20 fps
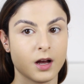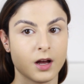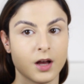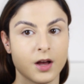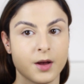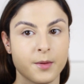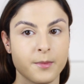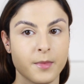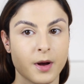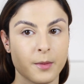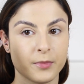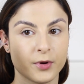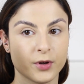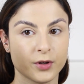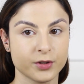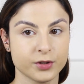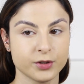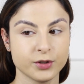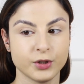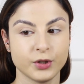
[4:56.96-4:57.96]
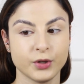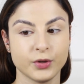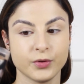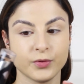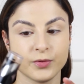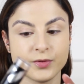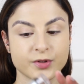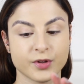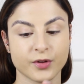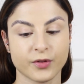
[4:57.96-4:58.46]
I'm gonna
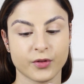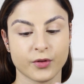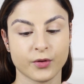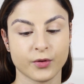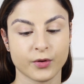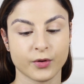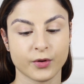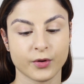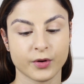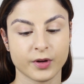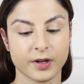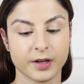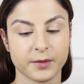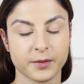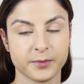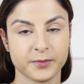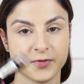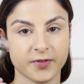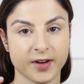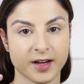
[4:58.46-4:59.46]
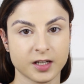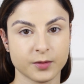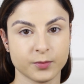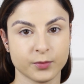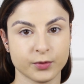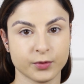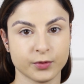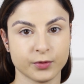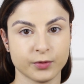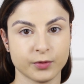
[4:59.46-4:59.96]
use the
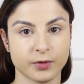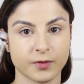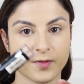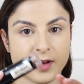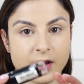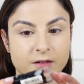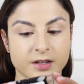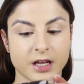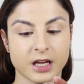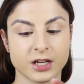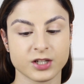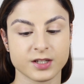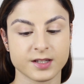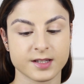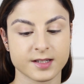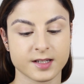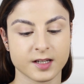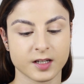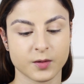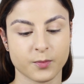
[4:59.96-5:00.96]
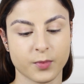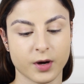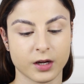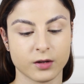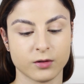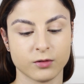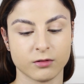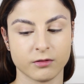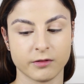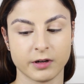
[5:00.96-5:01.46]
Infallible foundation stick by
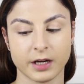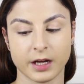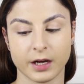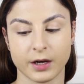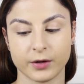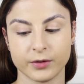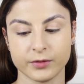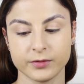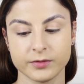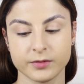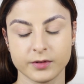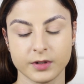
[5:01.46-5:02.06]
L'Oreal